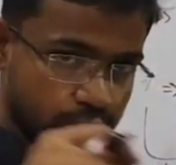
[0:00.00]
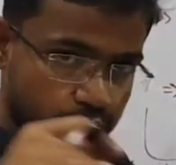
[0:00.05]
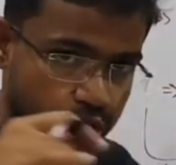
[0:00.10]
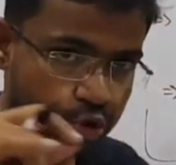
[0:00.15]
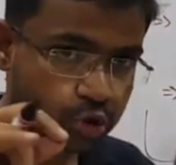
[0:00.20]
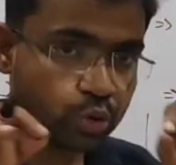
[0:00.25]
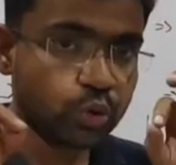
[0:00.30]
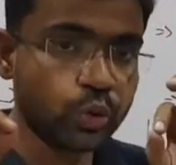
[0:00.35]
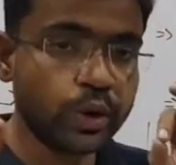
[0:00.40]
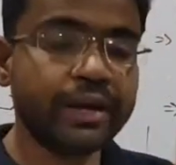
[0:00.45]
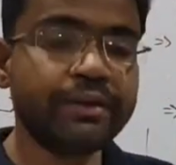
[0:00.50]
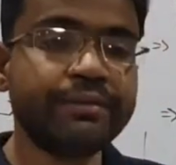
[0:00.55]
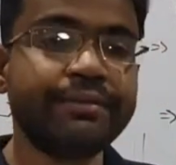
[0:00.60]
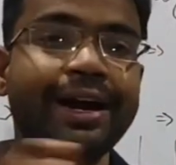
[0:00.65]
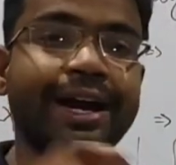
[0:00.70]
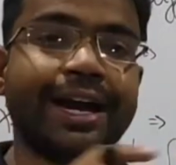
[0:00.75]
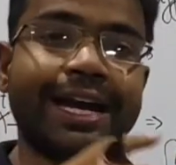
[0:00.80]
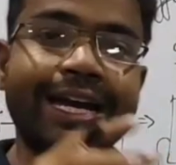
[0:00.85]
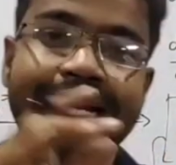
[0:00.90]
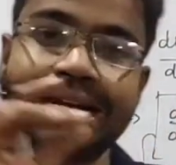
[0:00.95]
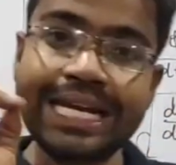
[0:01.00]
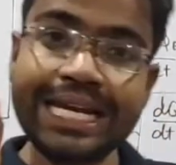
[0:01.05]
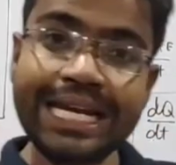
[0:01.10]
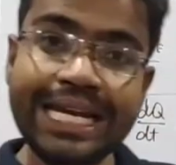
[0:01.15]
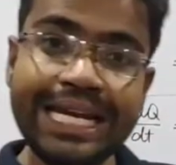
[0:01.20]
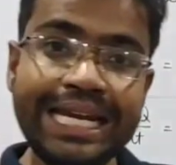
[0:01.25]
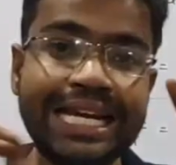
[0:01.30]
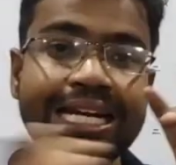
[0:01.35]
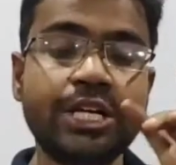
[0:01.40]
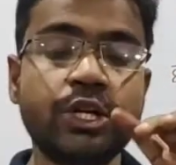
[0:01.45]
through a wire.
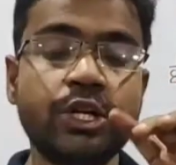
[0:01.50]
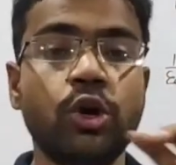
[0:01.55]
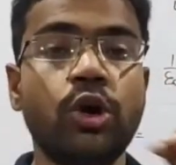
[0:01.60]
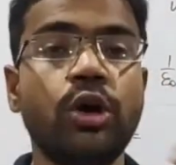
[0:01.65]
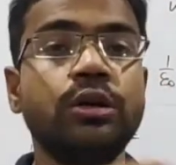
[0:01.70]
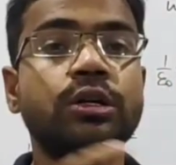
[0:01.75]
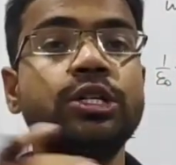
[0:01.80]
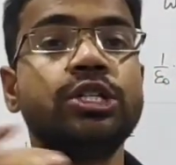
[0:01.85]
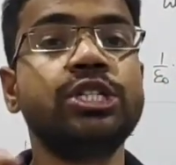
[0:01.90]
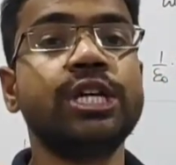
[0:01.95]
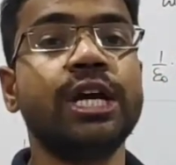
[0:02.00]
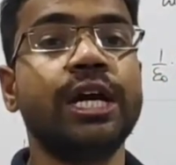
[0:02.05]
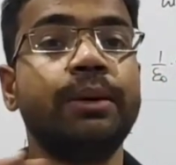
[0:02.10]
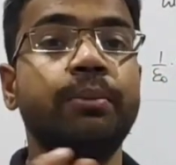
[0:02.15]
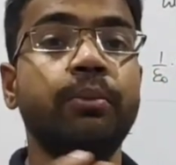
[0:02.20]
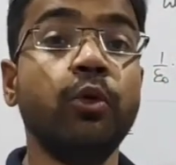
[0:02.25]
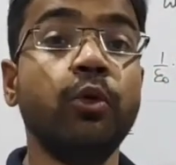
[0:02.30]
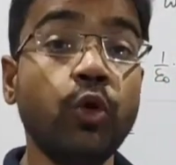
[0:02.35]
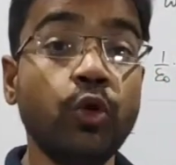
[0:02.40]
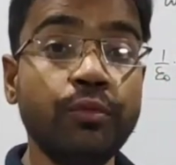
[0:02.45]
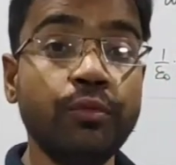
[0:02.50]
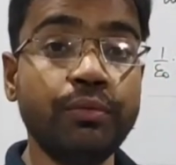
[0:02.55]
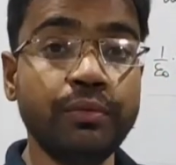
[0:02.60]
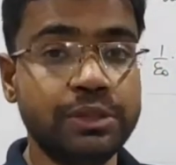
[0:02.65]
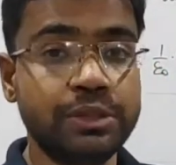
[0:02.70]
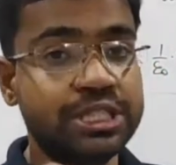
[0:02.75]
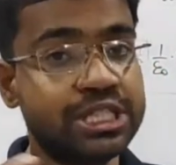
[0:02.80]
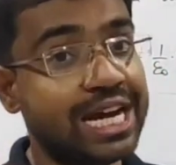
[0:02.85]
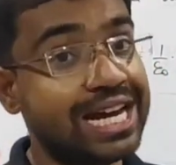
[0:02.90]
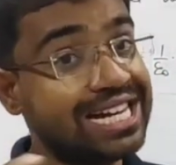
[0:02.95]
Electron move,
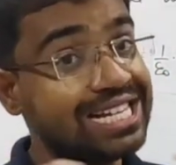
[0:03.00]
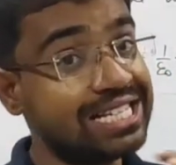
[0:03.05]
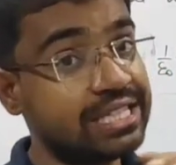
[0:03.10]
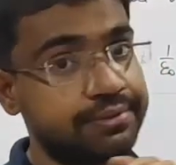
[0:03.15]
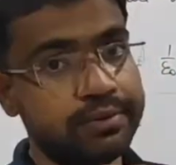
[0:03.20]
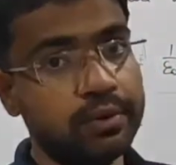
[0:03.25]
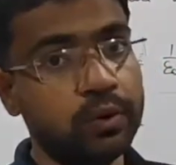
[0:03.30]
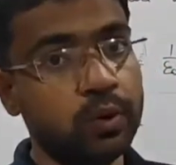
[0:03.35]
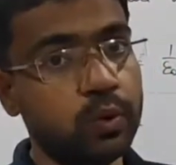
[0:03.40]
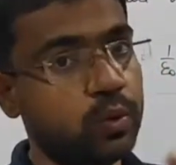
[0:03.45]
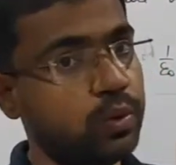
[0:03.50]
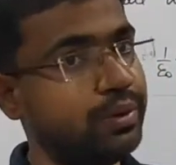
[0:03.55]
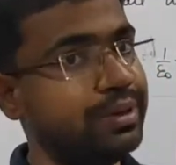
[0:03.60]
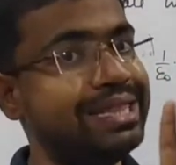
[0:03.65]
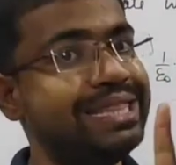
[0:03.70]
charge flow,